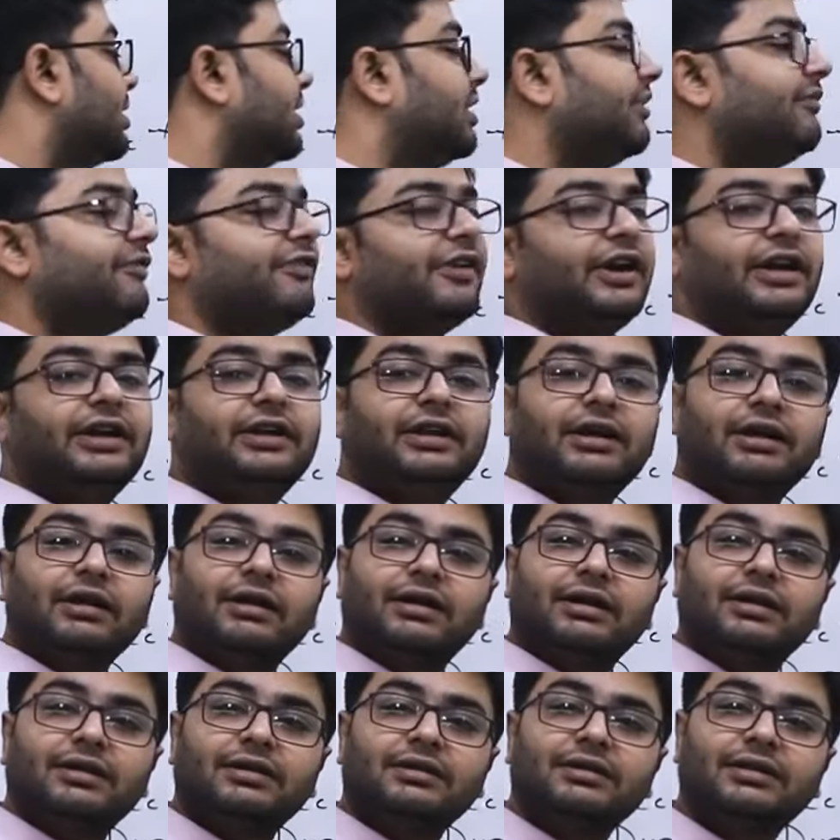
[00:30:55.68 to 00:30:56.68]

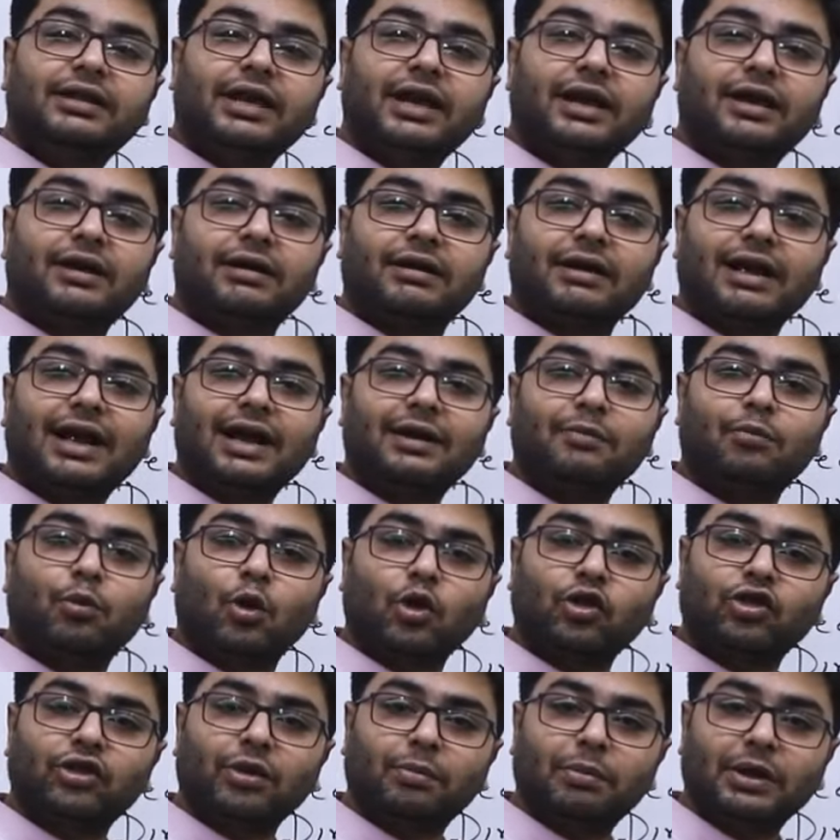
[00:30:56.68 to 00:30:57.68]
different there at
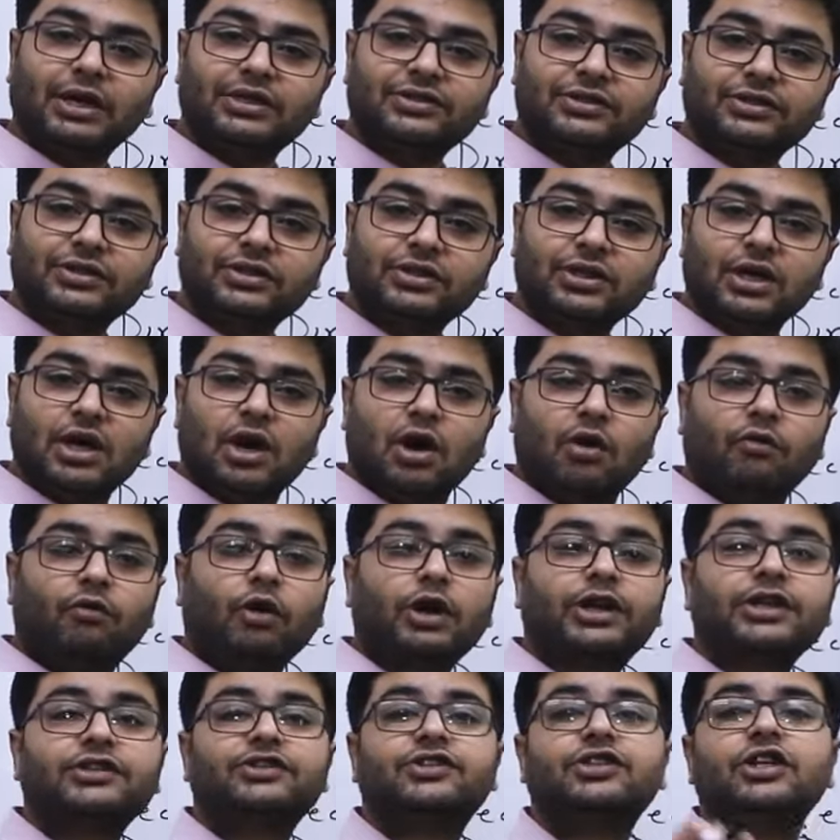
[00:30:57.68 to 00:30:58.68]
both the places.
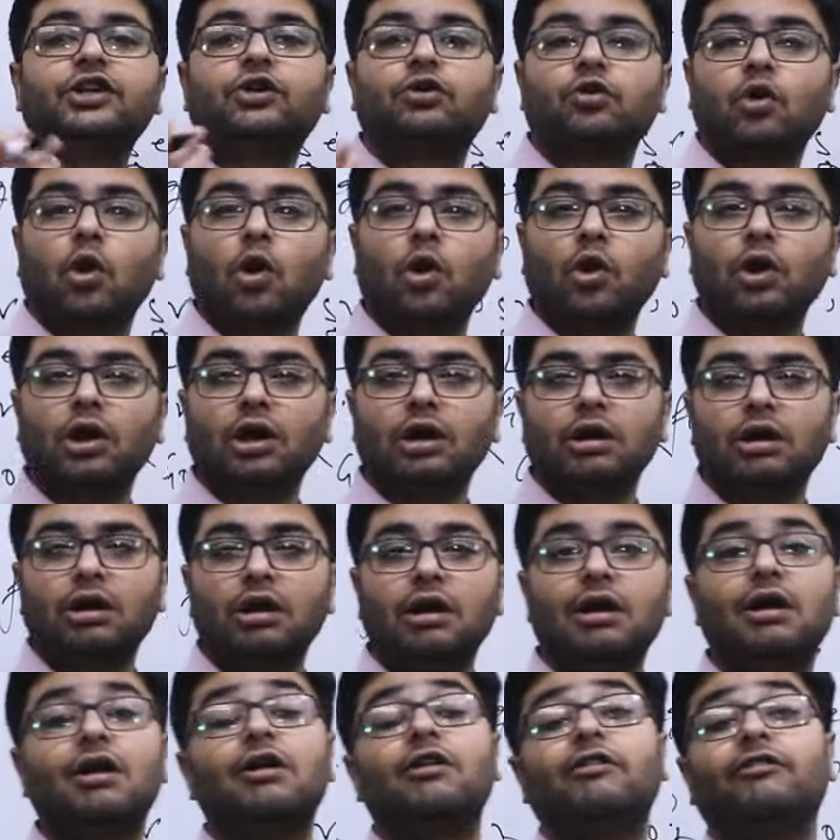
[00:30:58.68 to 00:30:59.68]
What is the role,
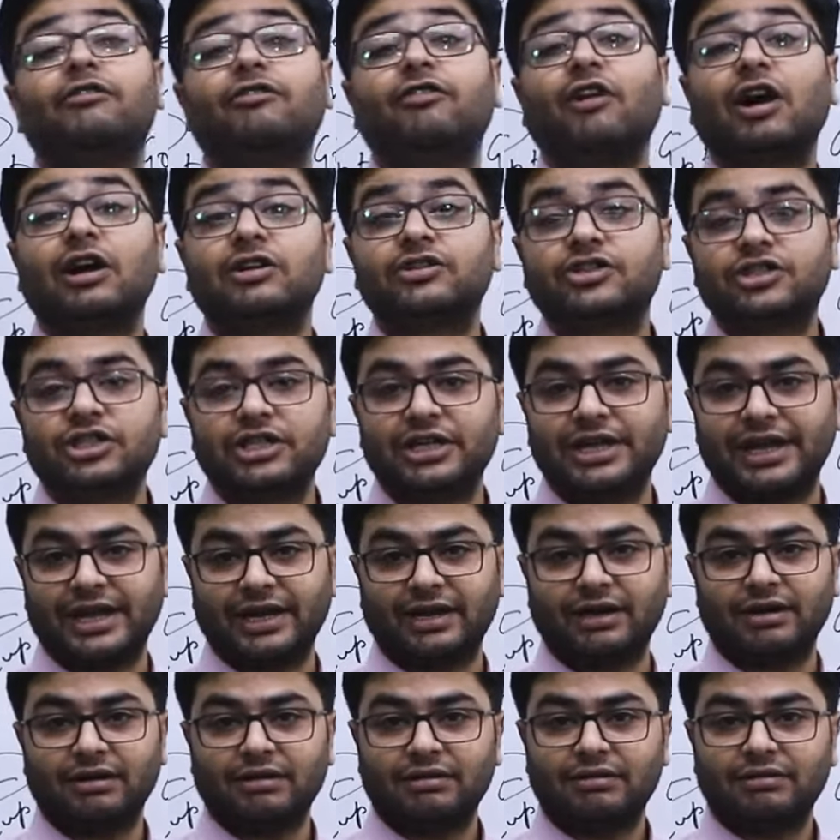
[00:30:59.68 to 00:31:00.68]

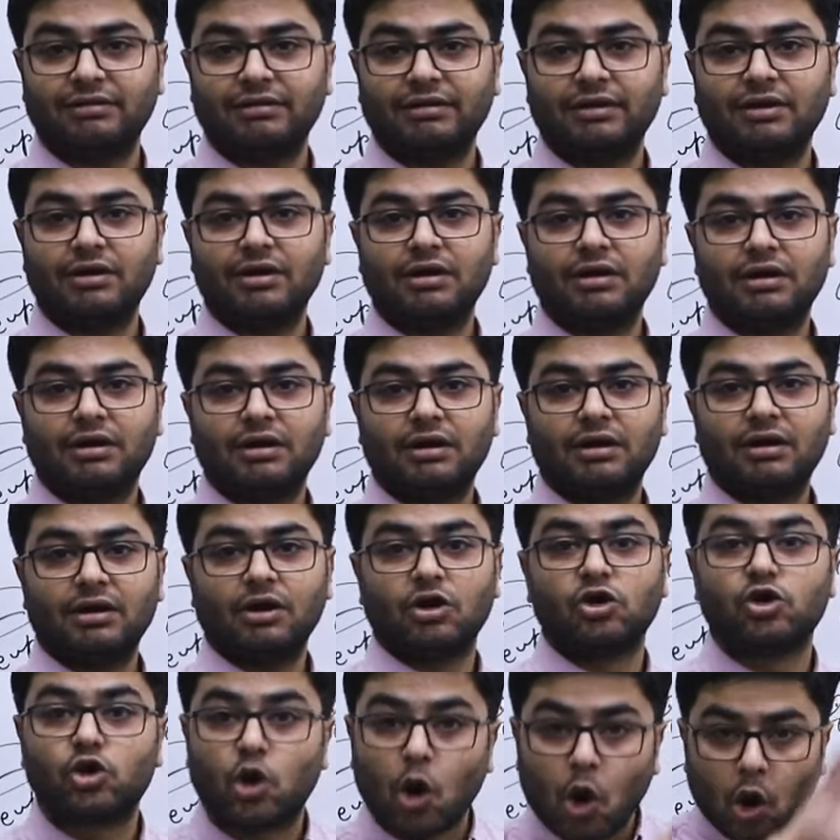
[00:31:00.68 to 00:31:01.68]
functioning,
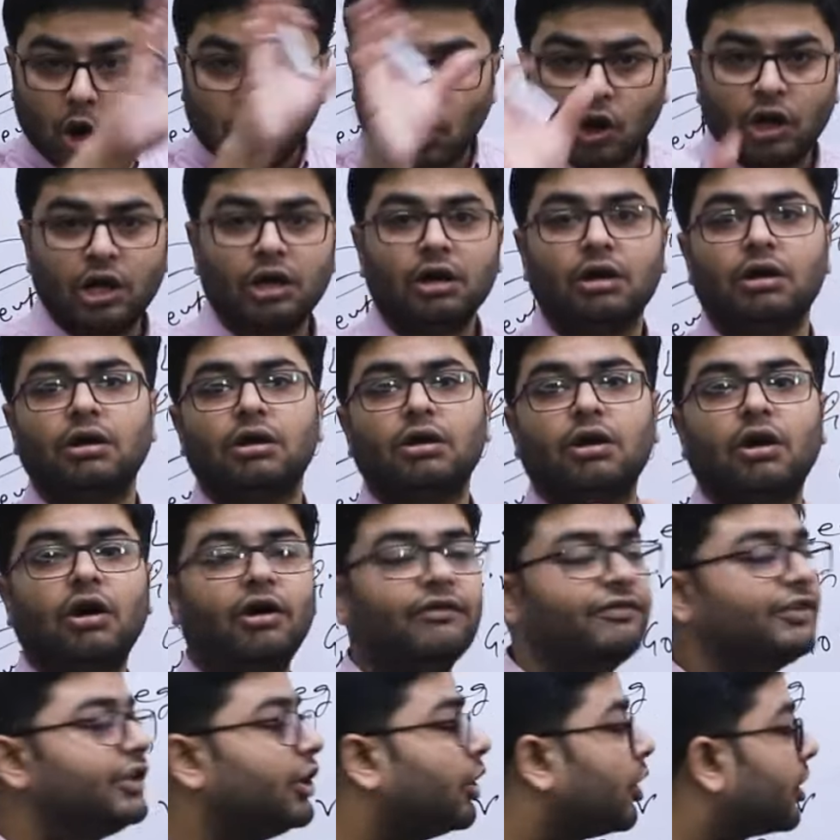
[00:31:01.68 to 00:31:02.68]
goal
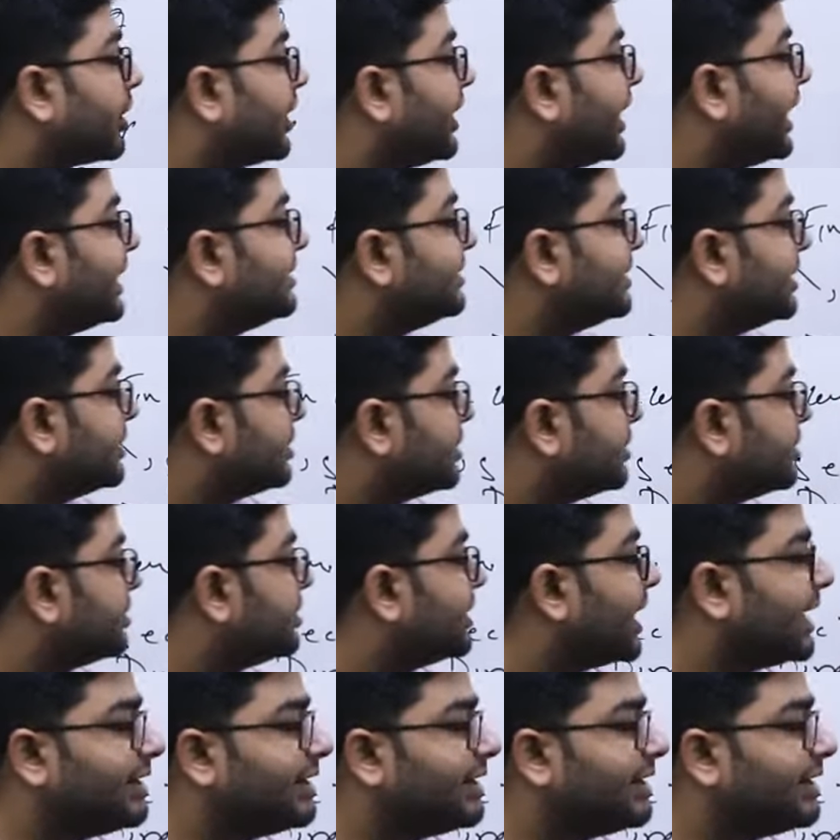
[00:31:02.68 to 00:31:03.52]
of the organizations